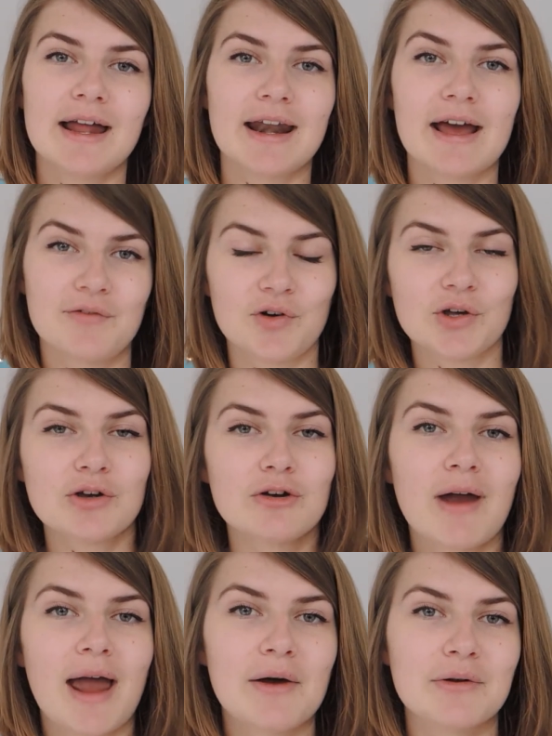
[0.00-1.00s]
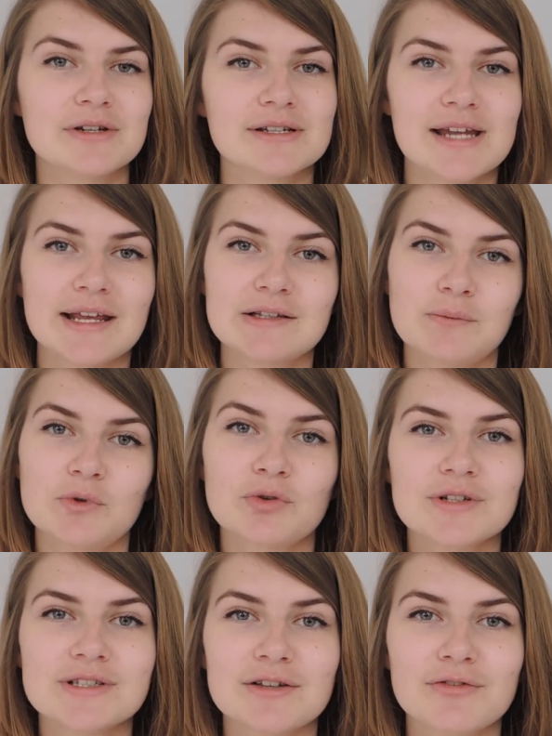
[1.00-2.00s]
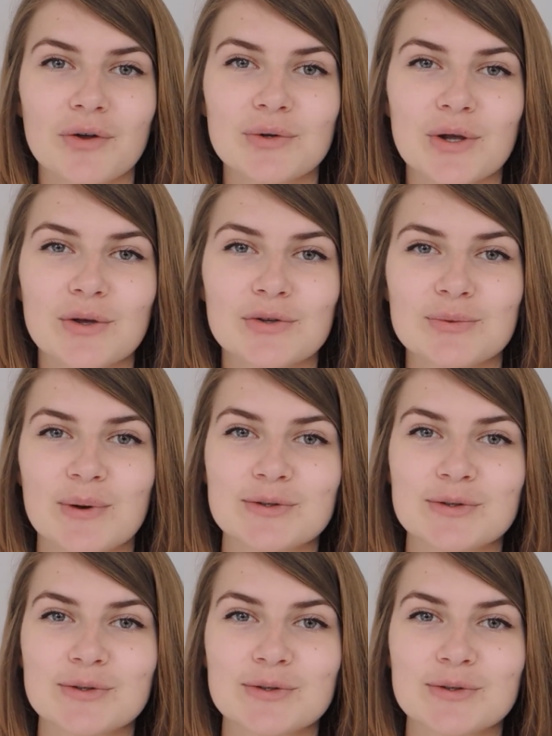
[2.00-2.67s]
and have a look around and take some touristy photos